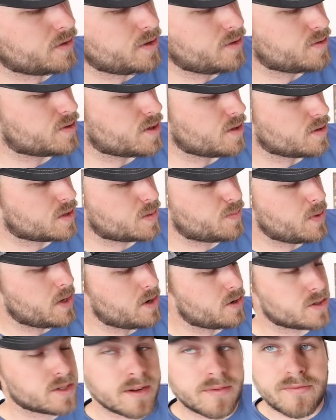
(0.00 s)
use those
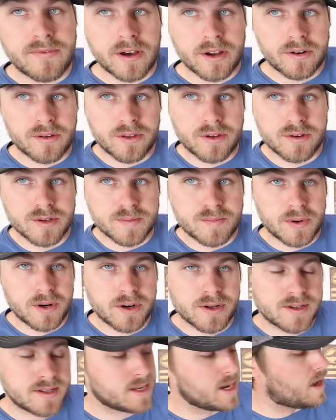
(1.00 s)
spinners to funnel those
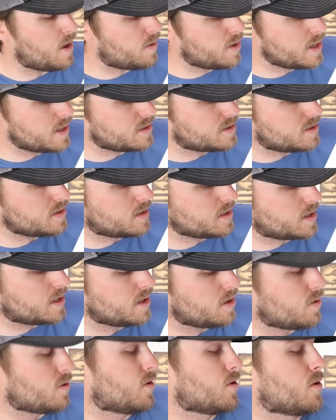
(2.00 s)
birds down into the
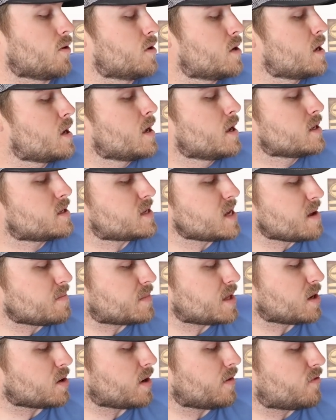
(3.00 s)
kill hole. Same
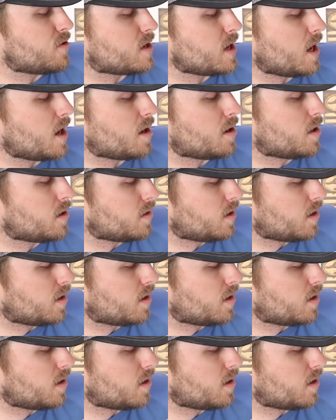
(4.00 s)
thing if you got